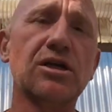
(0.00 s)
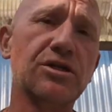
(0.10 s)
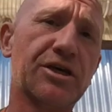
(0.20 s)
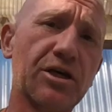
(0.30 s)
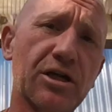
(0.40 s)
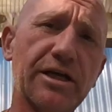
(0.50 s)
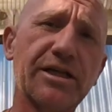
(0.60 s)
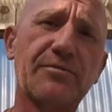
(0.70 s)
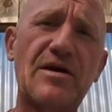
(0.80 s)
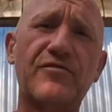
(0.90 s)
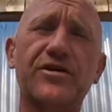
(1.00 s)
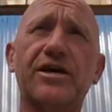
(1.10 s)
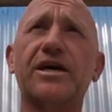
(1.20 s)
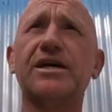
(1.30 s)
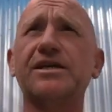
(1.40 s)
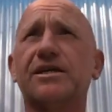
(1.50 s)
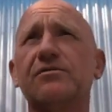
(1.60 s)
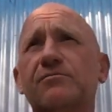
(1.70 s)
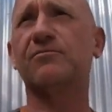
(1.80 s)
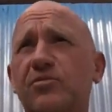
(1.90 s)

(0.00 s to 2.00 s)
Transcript: you can clean them every day, you can